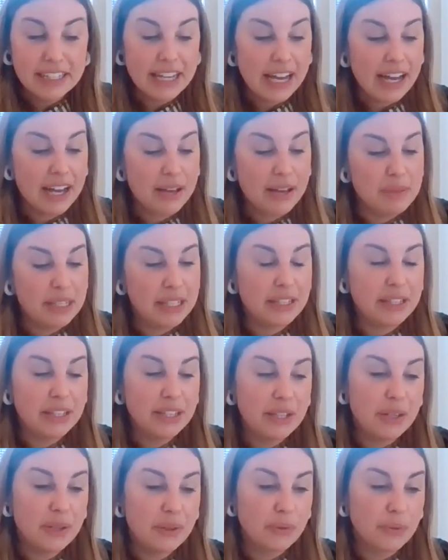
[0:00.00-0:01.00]
Yeah, I mean,
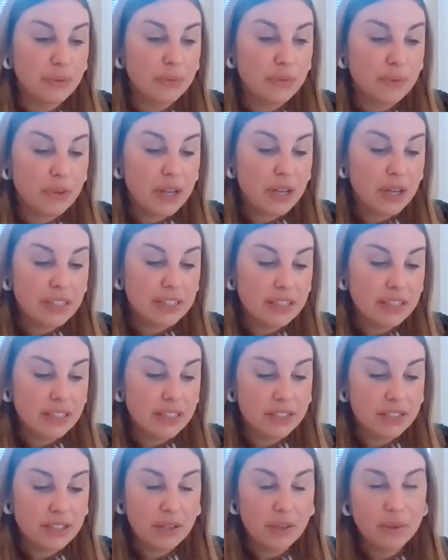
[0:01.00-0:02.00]
you know, for us,
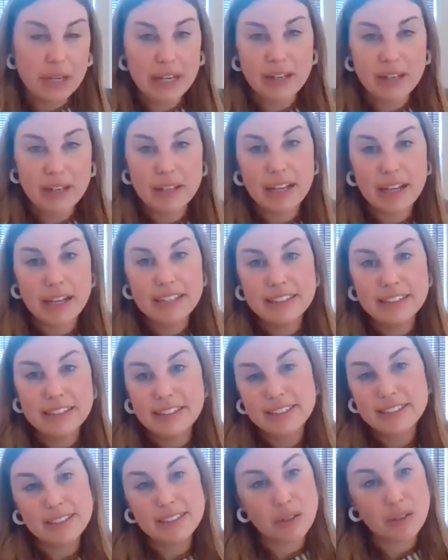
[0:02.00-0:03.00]
the show, and I,
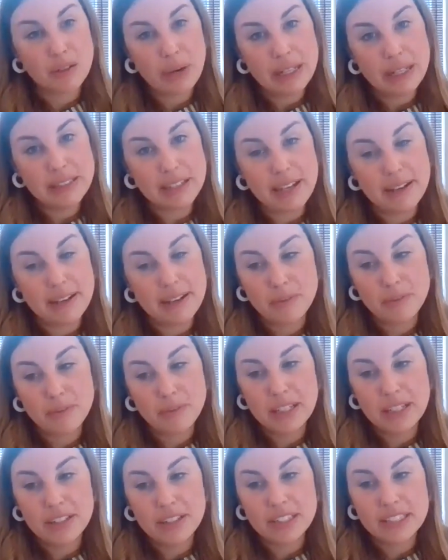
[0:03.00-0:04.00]
this is a great time for
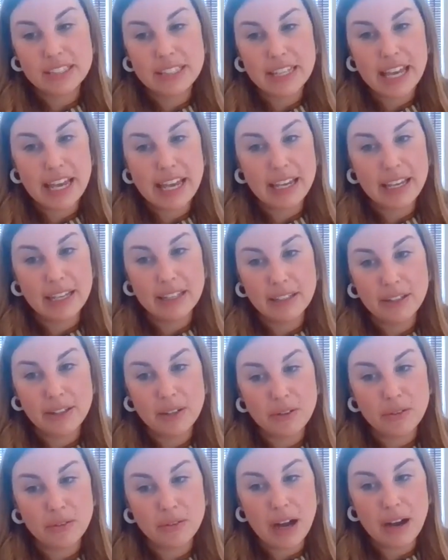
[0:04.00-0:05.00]
me to just say, you
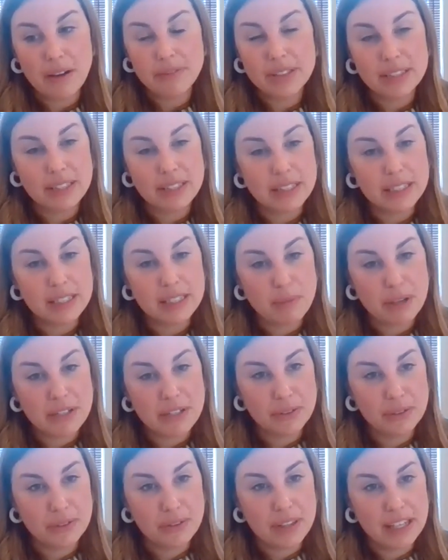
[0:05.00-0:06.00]
know, obviously a
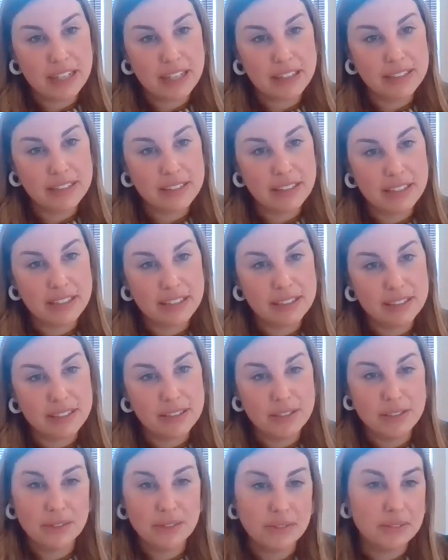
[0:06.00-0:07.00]
special thanks
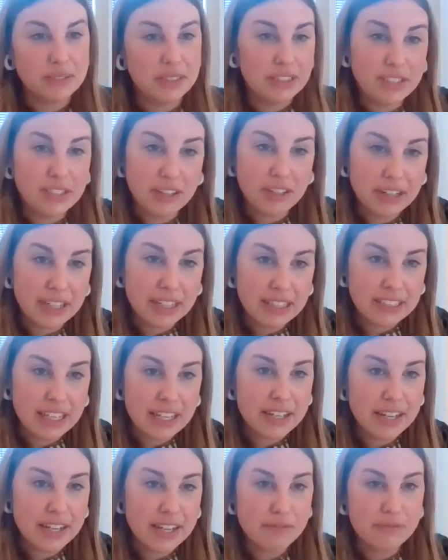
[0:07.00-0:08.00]
is due to Jerry
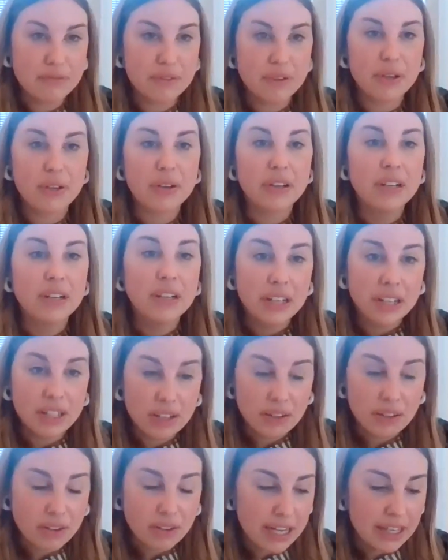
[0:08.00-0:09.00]
Catania for
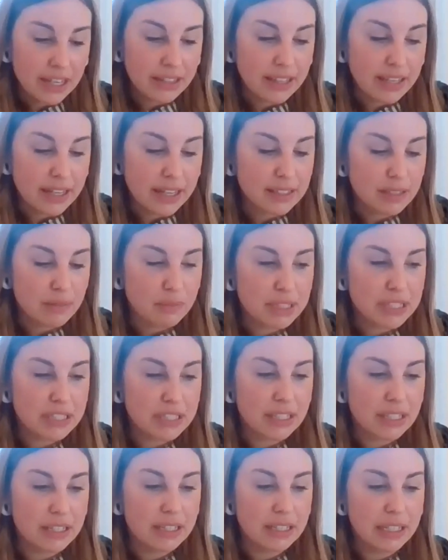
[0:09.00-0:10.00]
curating the
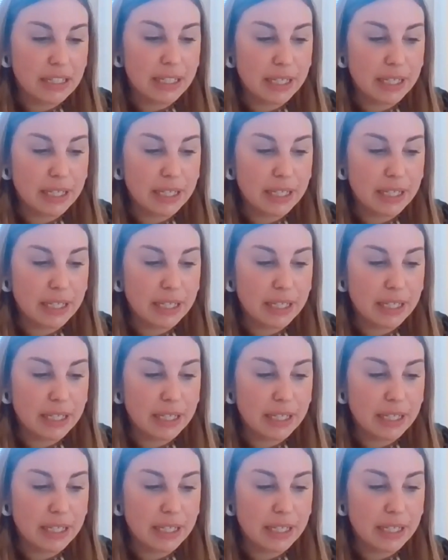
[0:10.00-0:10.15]
exhibition.